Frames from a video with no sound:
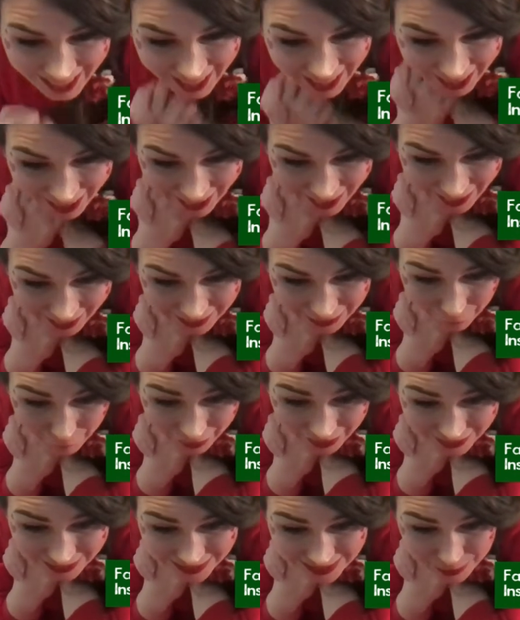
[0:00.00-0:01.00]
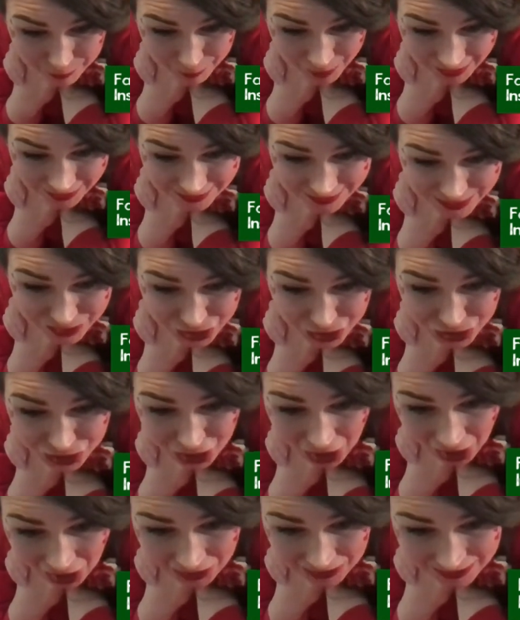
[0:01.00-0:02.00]
Uh, hello, Isabel in
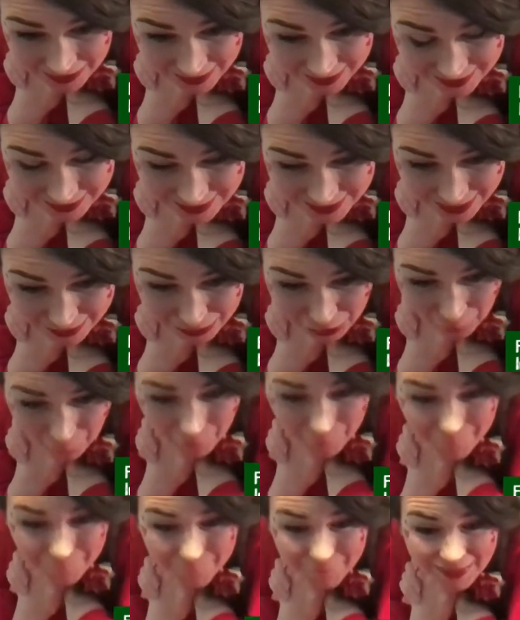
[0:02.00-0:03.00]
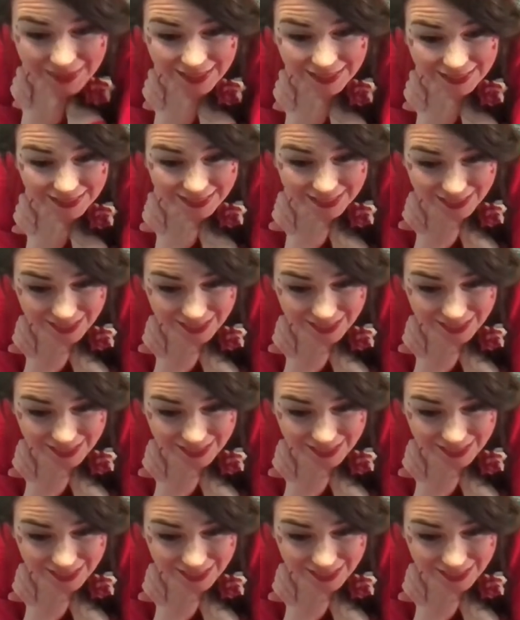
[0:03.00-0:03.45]
Scotland. Hello, Amelia.